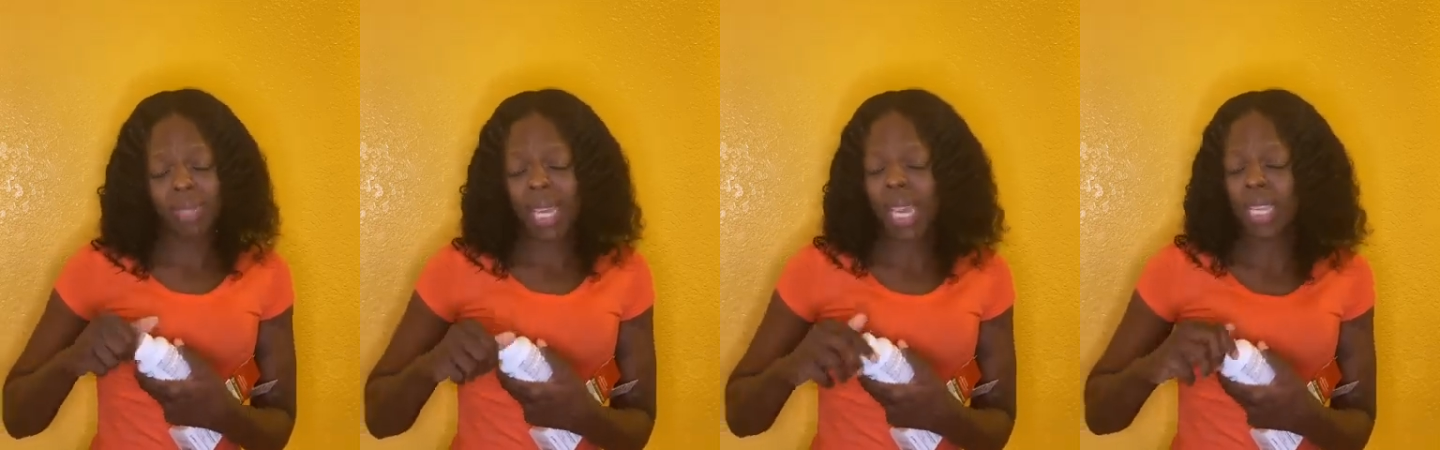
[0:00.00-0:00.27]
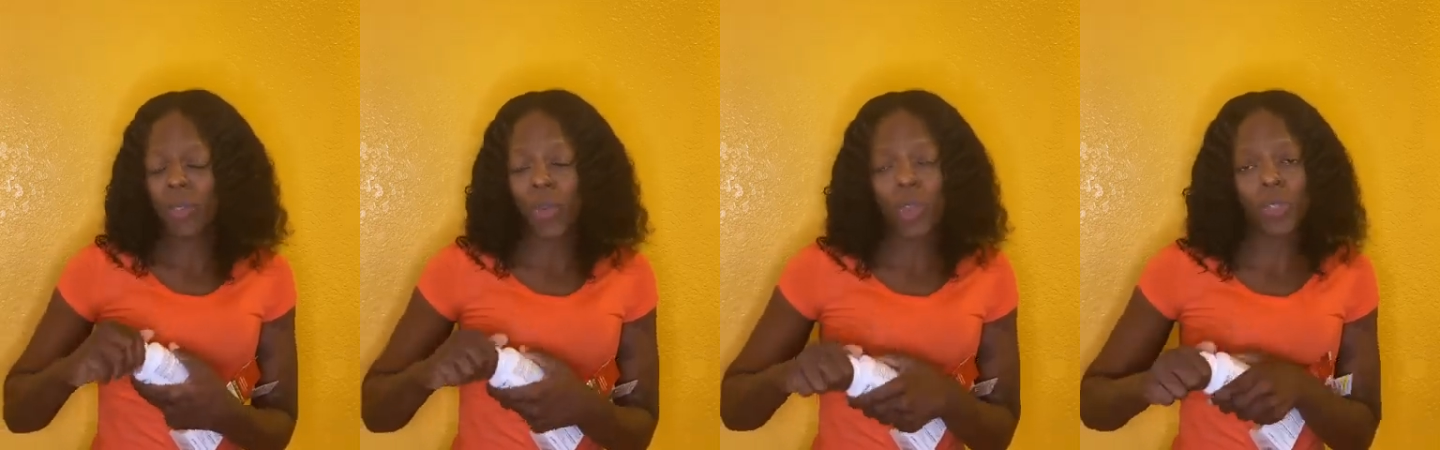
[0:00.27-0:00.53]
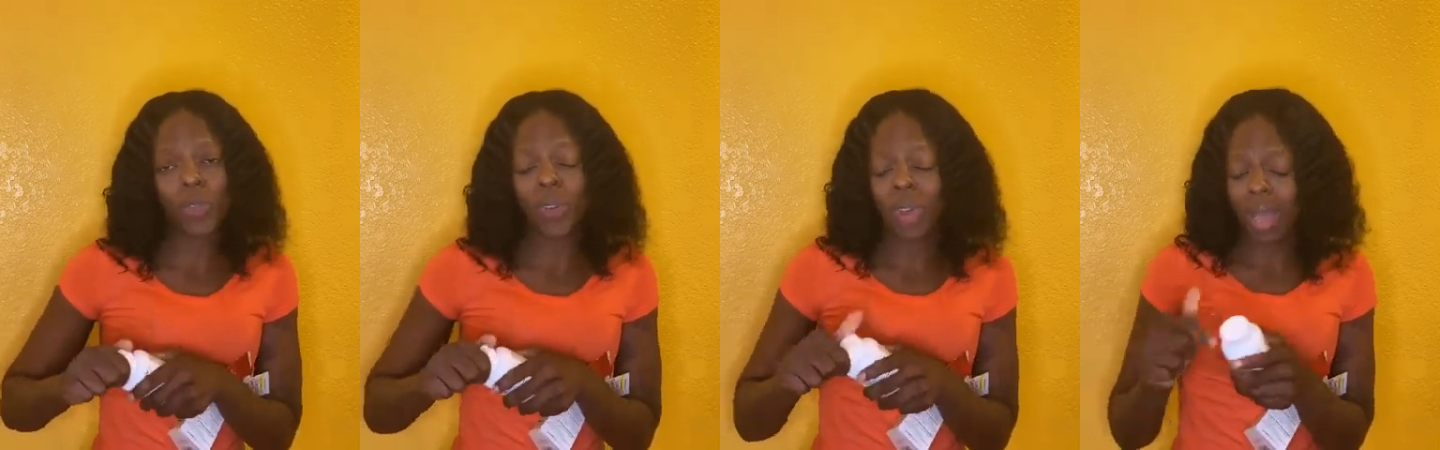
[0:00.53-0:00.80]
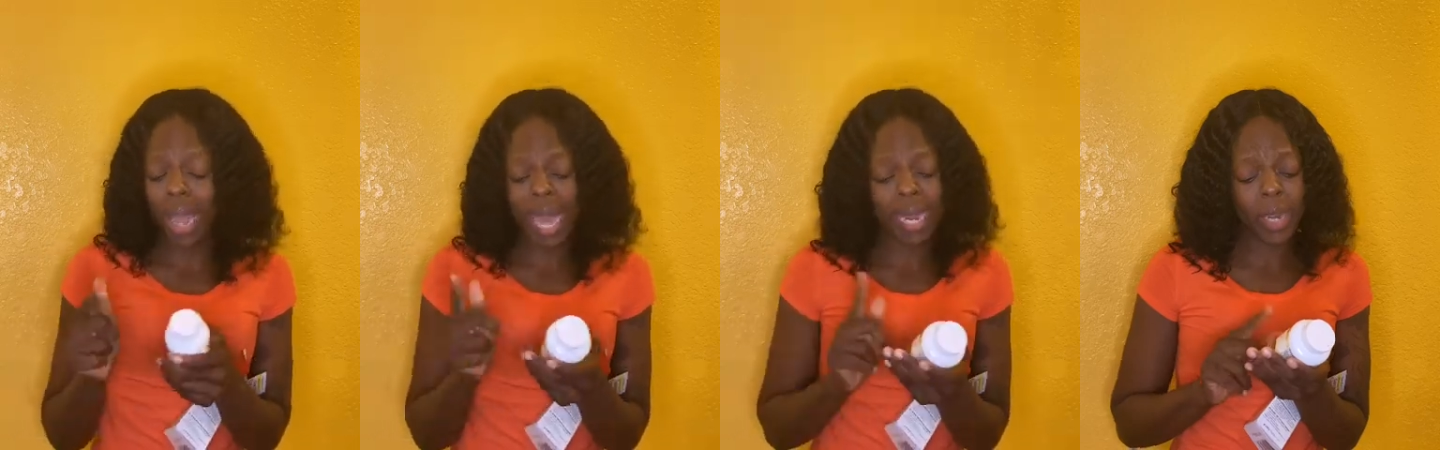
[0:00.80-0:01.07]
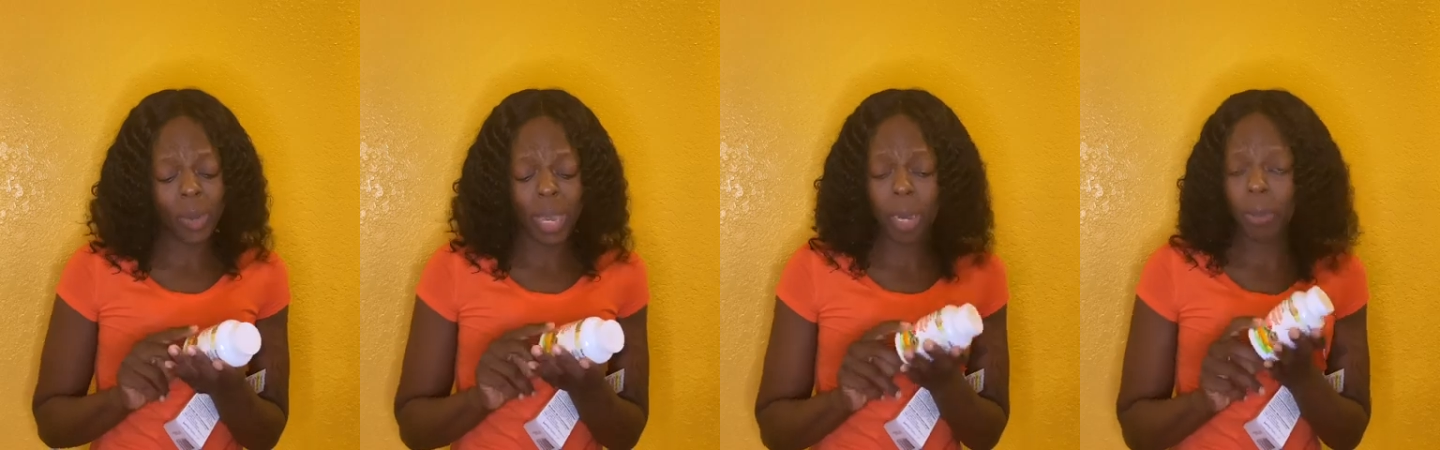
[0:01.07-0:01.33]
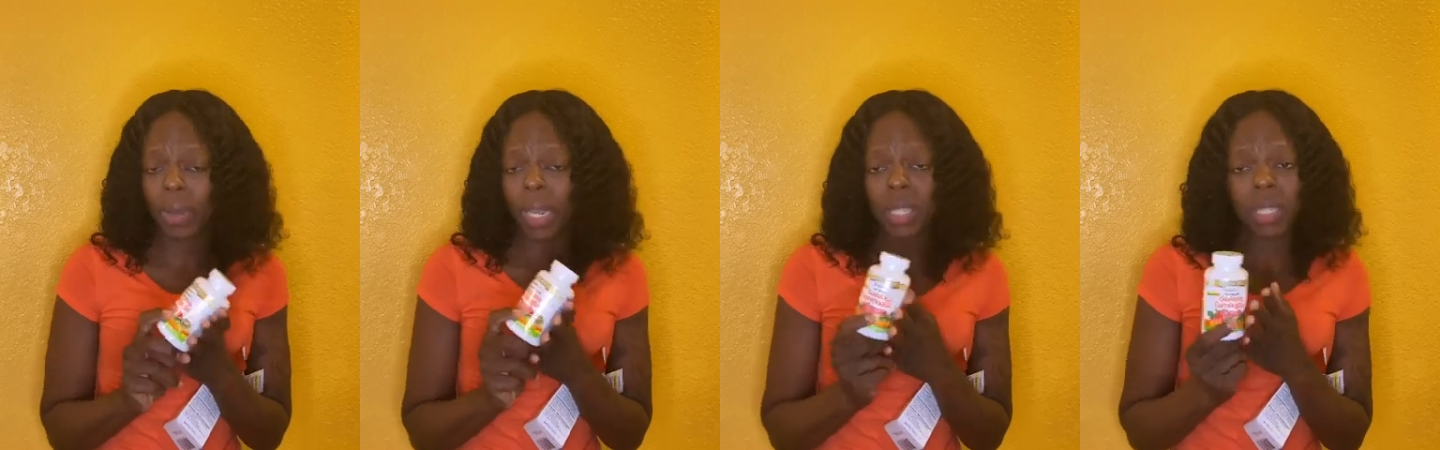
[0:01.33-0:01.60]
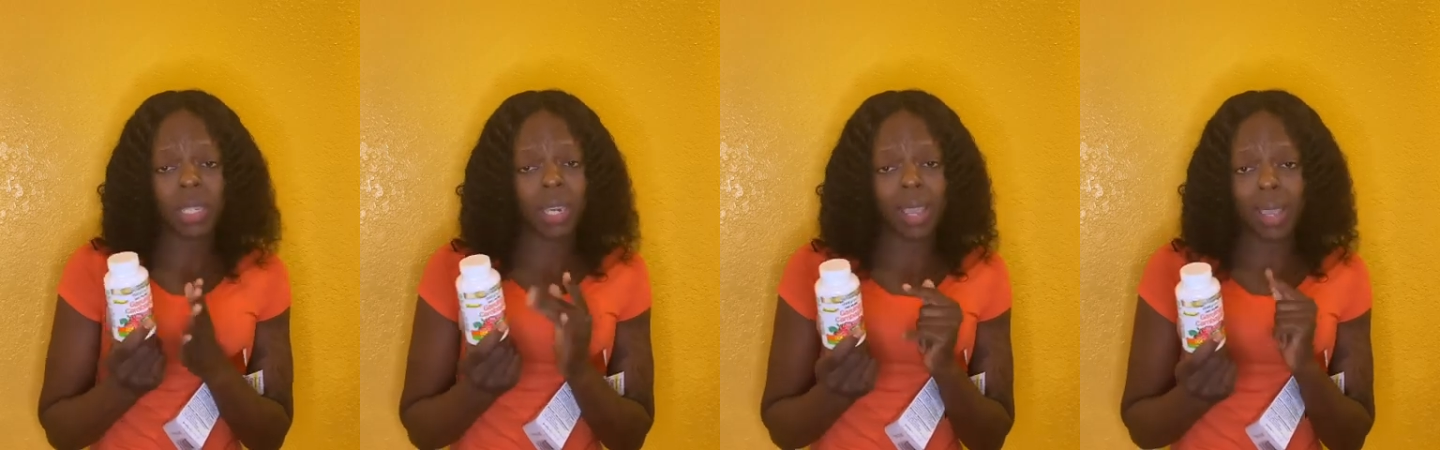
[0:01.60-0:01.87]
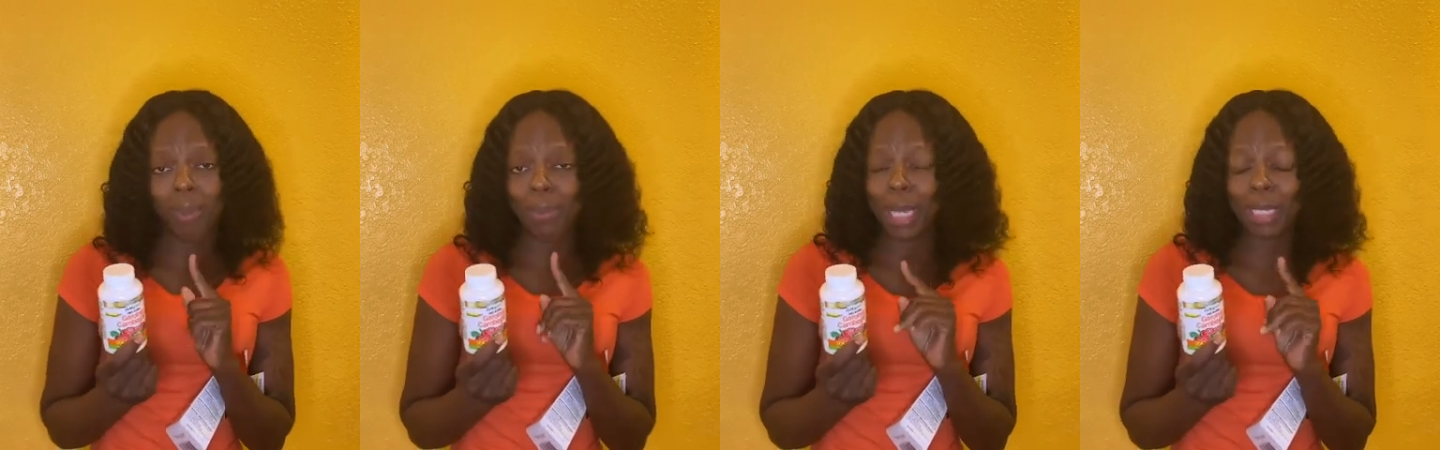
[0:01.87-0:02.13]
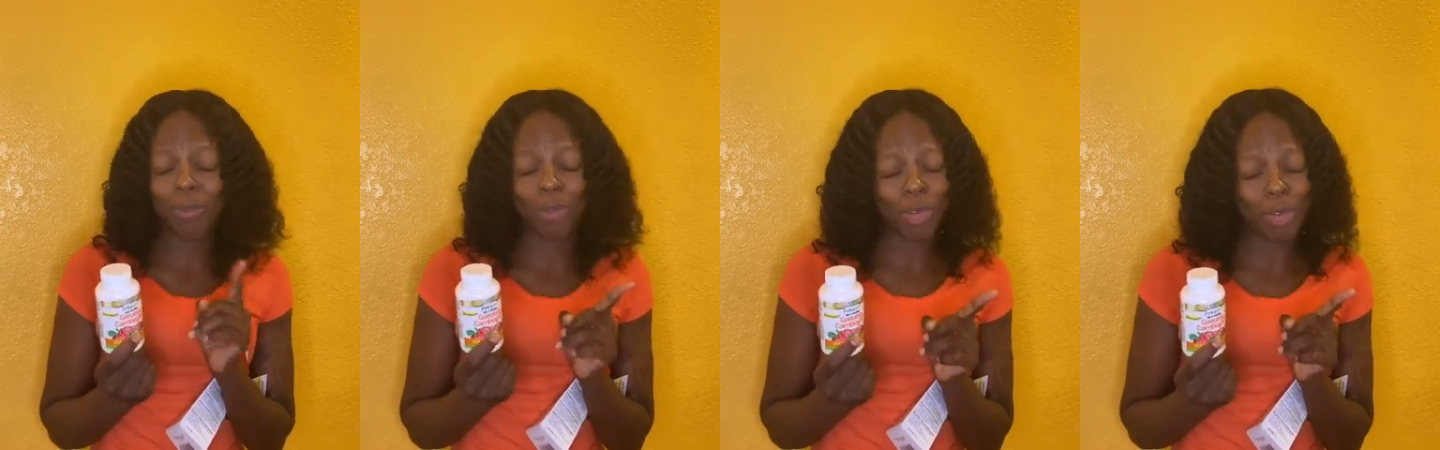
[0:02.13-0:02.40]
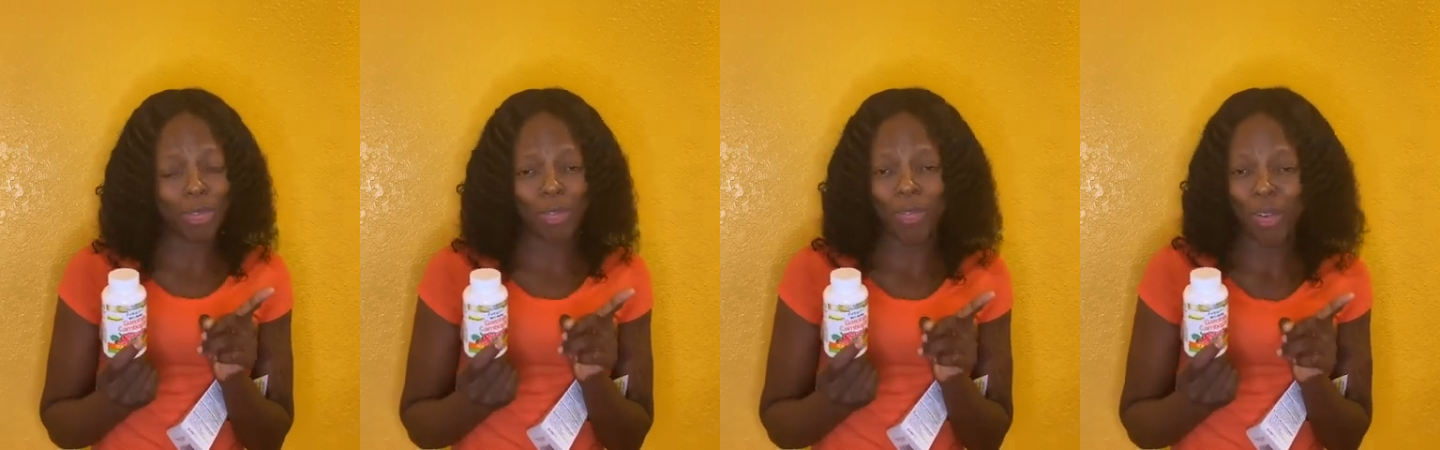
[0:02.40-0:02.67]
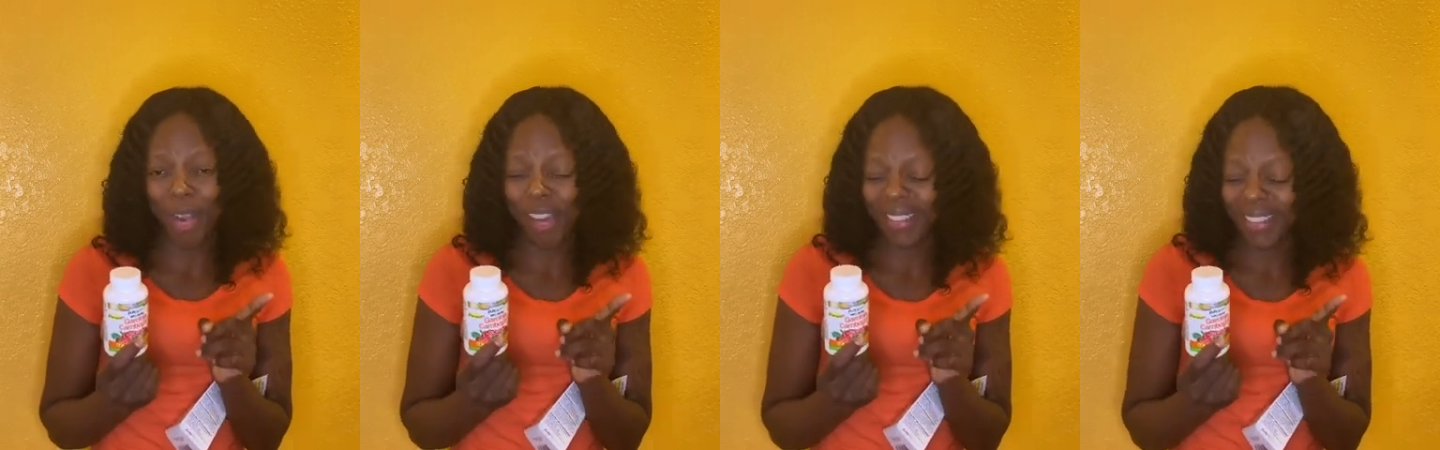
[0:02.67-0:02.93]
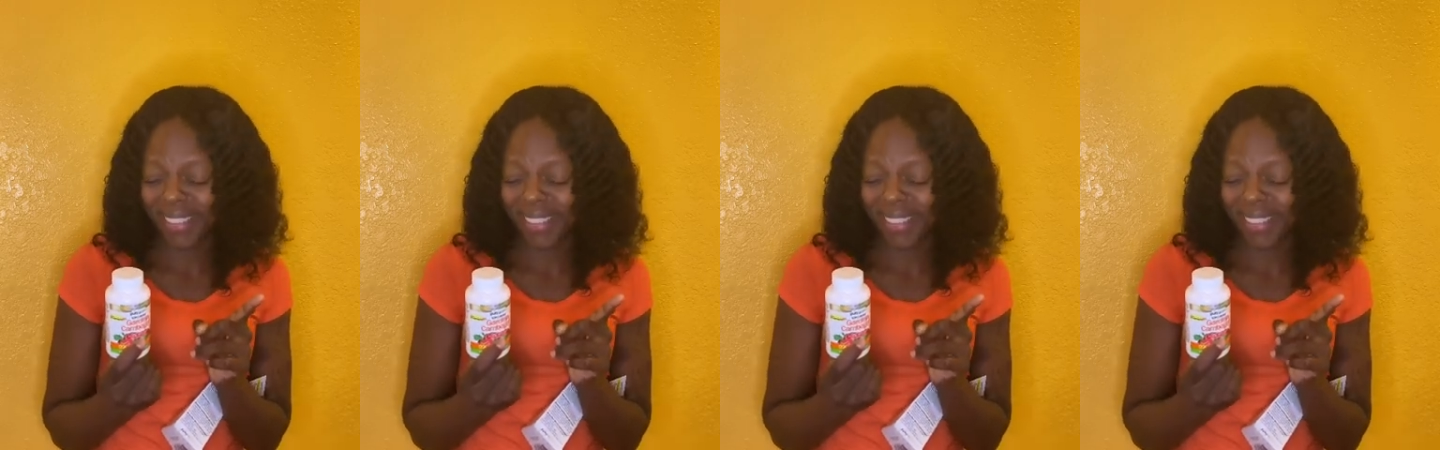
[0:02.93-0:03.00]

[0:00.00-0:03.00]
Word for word: Cause first of all, I didn't know how to pronounce the name. That's first of all.